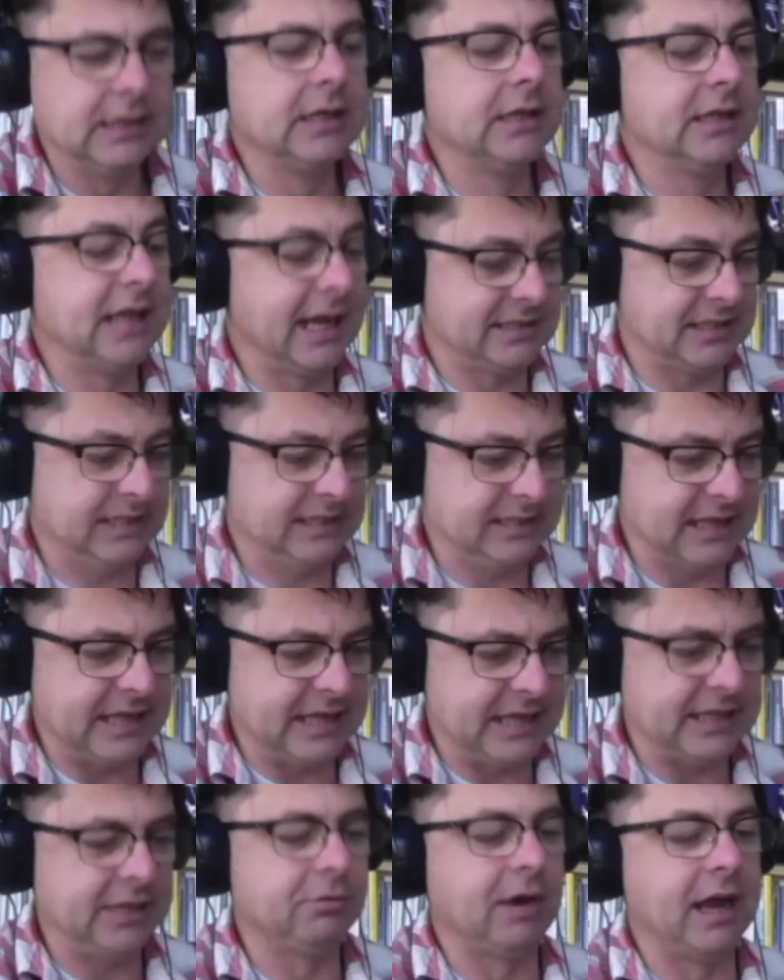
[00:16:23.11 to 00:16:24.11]
exactly
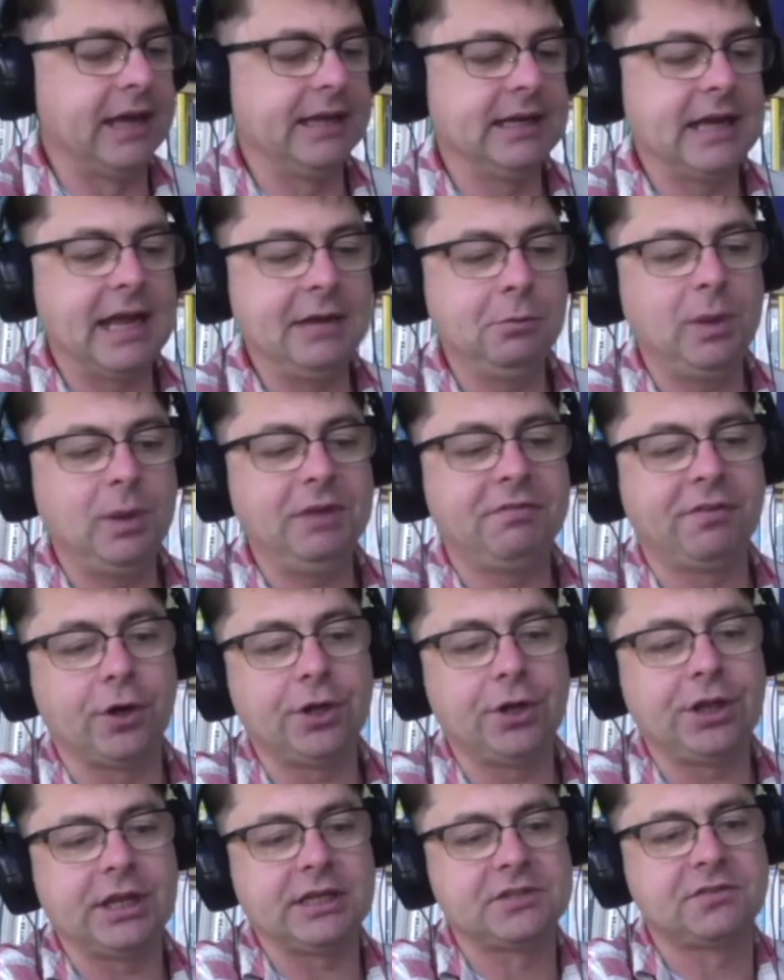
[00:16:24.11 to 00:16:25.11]
right and we've heard
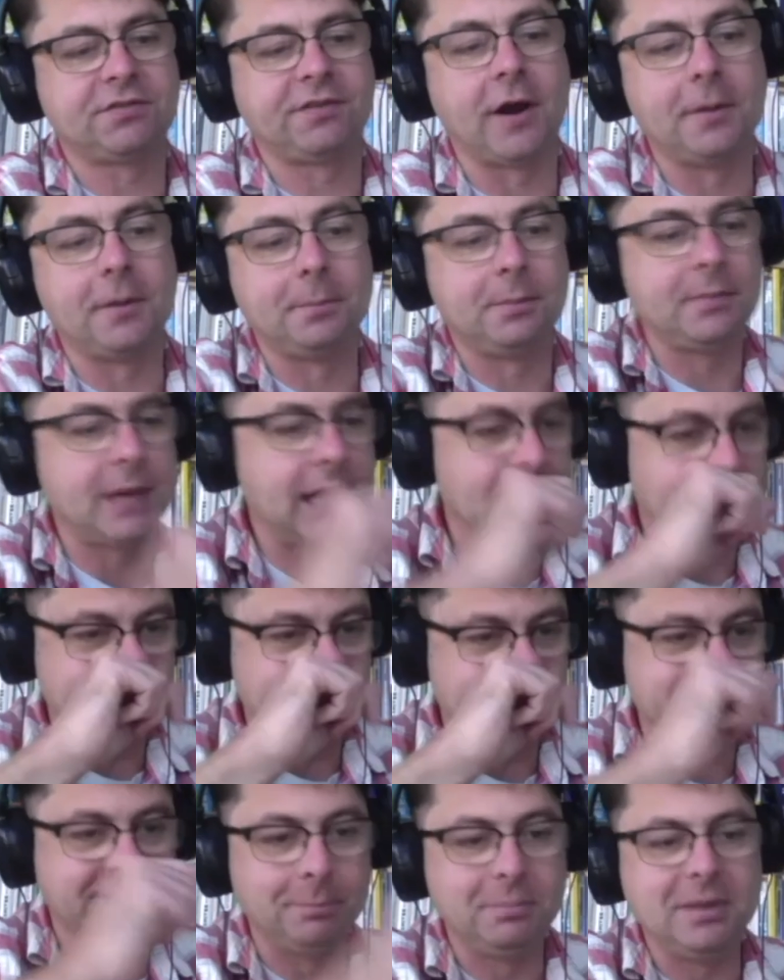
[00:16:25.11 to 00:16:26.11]
this from uh,
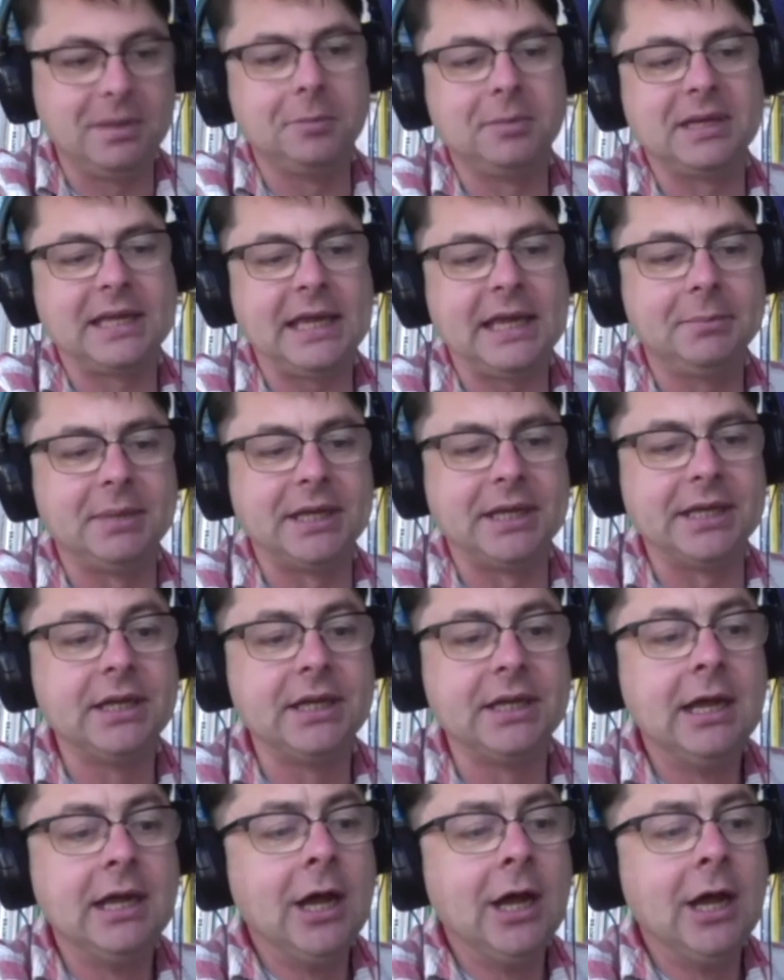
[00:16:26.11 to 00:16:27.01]
from bill mckibben